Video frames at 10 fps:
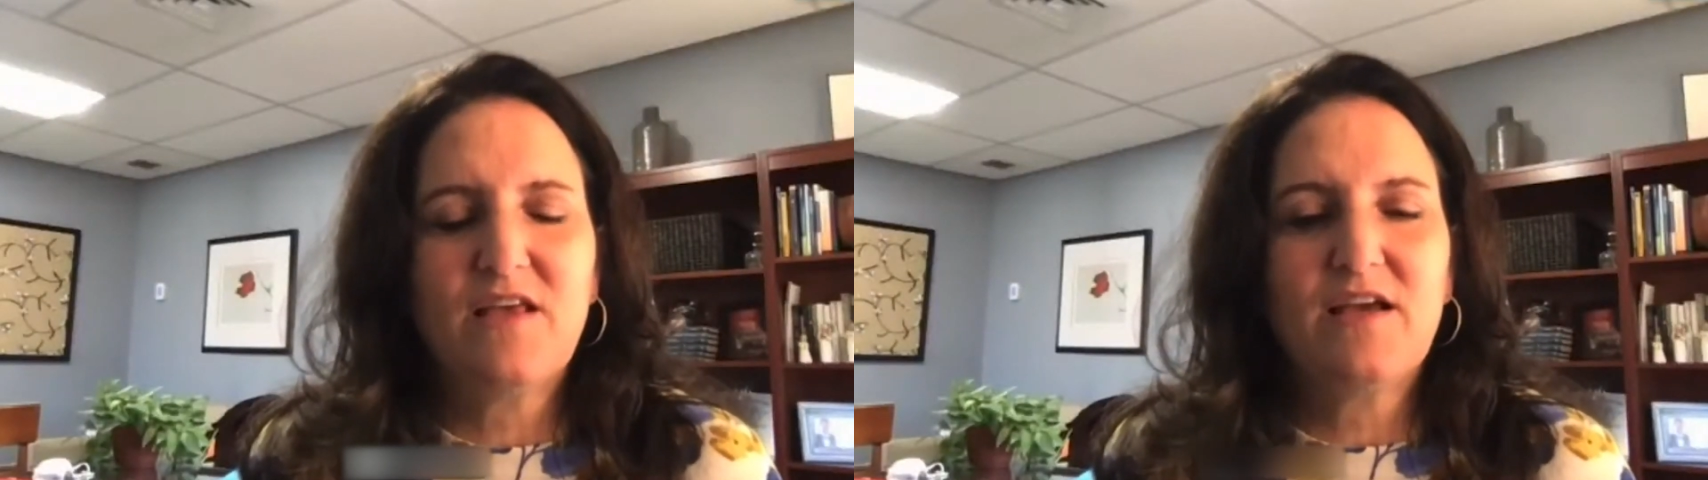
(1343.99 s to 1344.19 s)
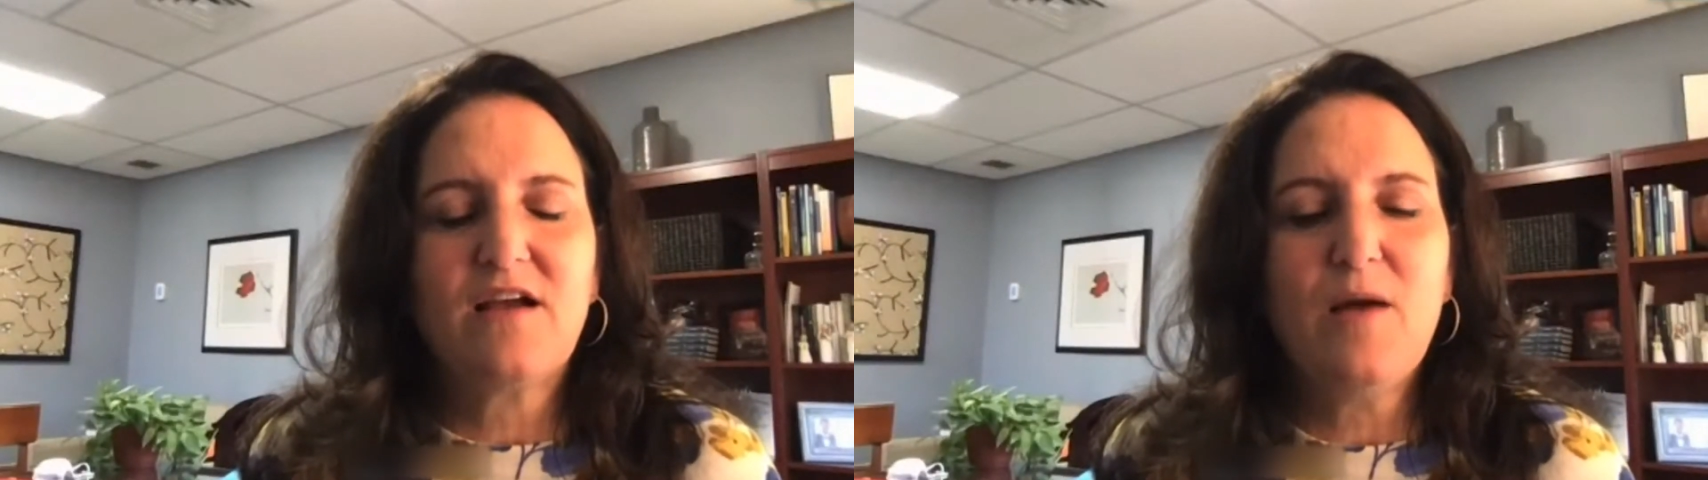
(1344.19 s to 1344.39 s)

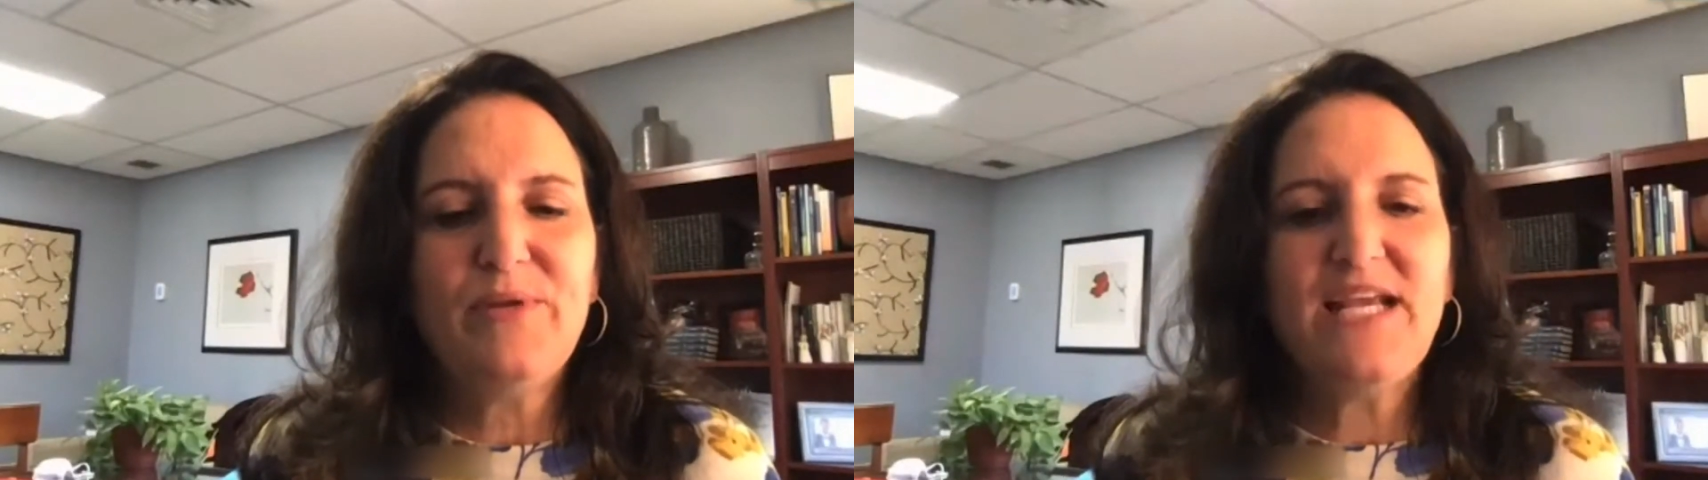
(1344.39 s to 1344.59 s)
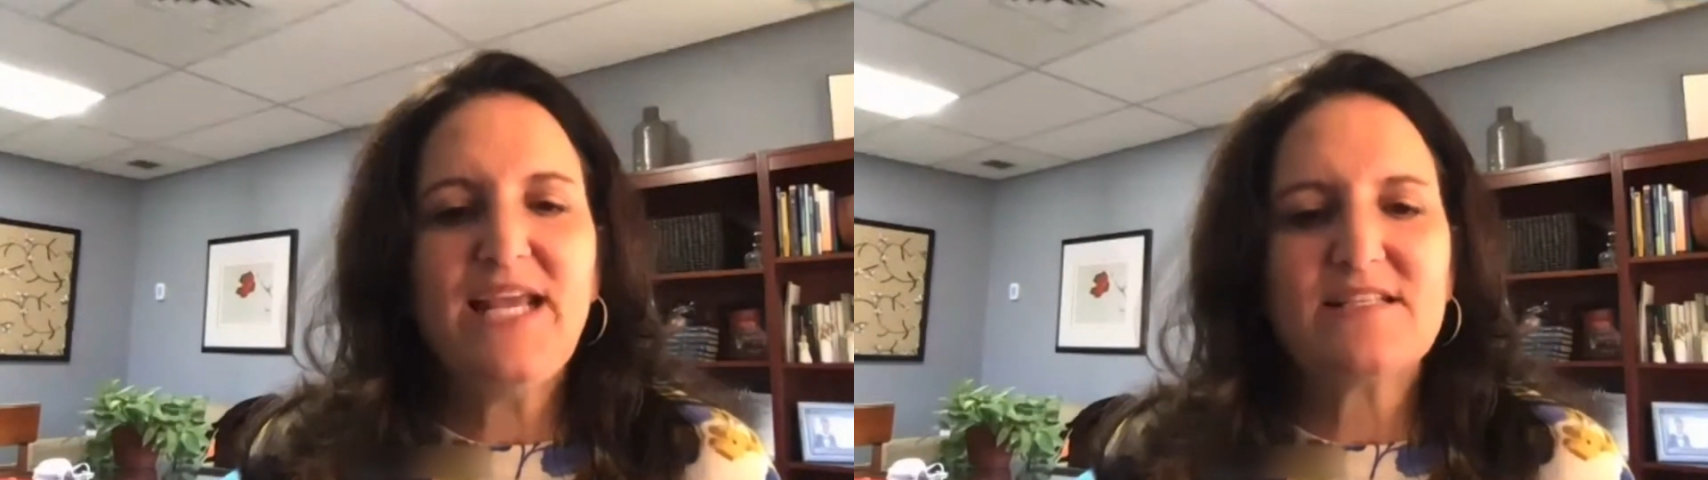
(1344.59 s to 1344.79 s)
The
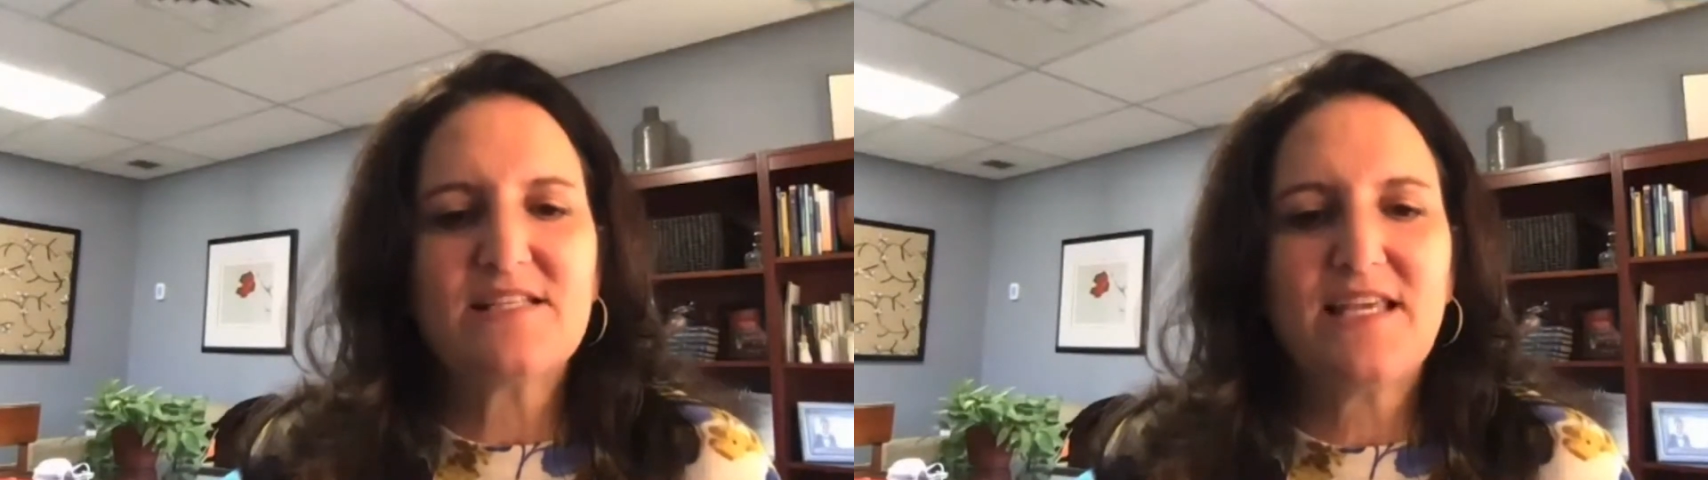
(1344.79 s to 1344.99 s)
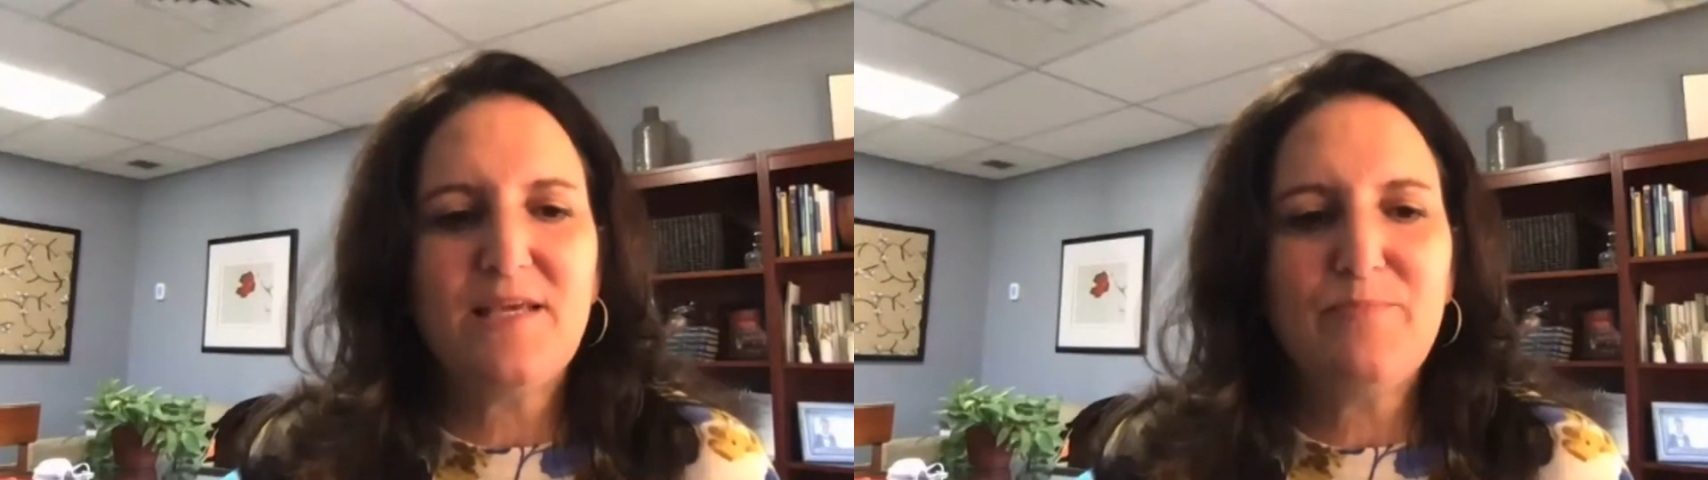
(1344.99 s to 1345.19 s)
company has
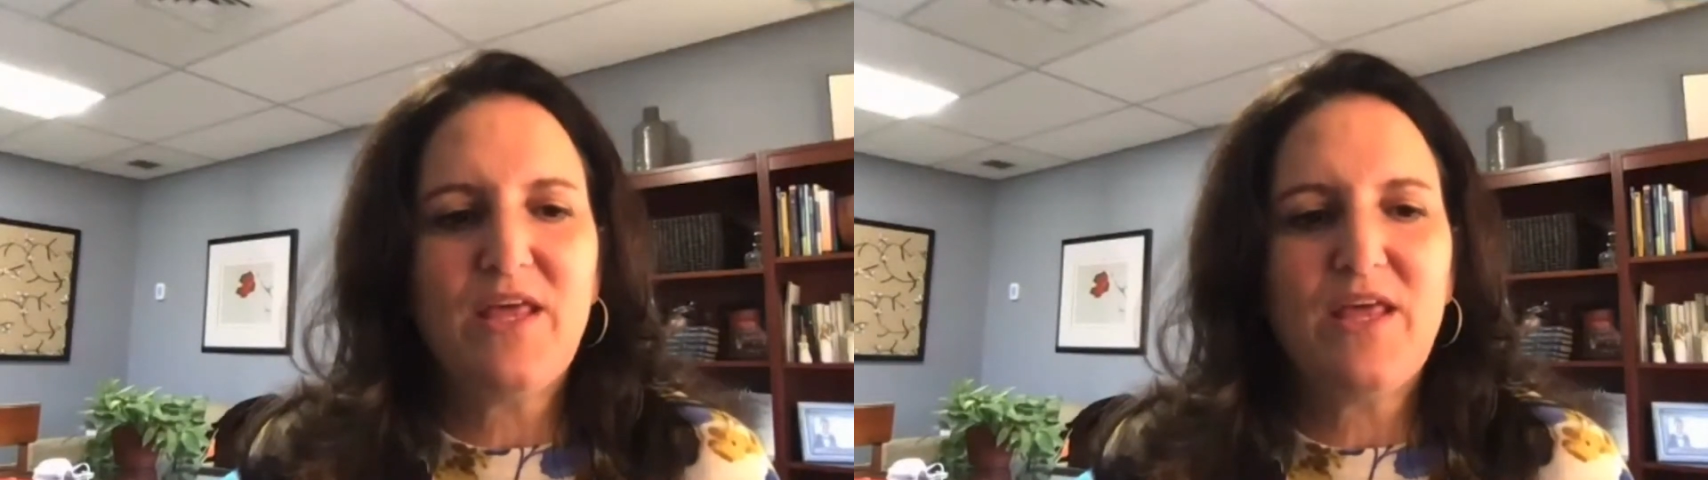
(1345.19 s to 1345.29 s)
to keep